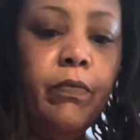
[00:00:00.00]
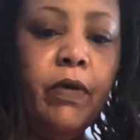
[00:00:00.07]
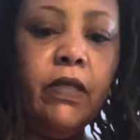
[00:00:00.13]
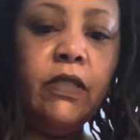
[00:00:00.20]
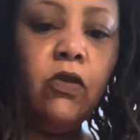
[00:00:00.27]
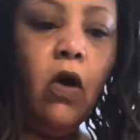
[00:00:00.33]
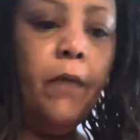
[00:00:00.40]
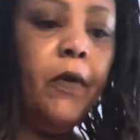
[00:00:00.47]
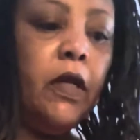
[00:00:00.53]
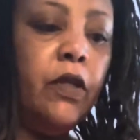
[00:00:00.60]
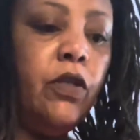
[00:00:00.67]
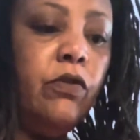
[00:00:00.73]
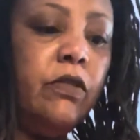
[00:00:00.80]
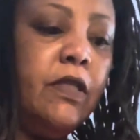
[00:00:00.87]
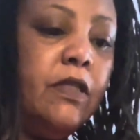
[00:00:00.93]
but so I'm gonna
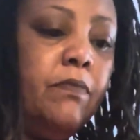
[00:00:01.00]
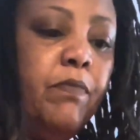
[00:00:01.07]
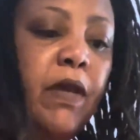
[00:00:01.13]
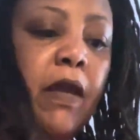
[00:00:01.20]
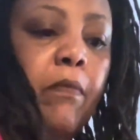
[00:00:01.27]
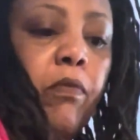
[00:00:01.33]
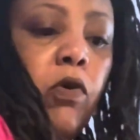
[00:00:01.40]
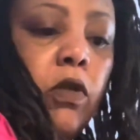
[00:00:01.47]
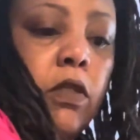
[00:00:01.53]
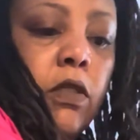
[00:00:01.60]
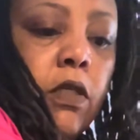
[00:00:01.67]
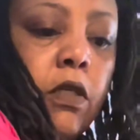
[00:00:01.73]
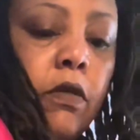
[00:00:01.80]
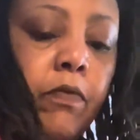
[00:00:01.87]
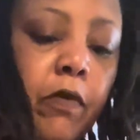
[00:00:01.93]
use this big boiler to
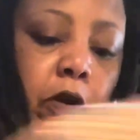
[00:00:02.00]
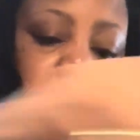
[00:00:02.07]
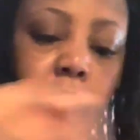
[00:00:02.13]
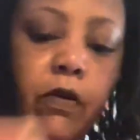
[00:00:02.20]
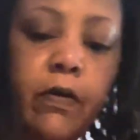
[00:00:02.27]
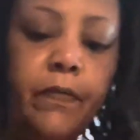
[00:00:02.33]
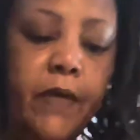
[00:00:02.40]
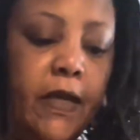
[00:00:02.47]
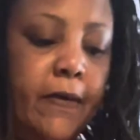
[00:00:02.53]
cook them in.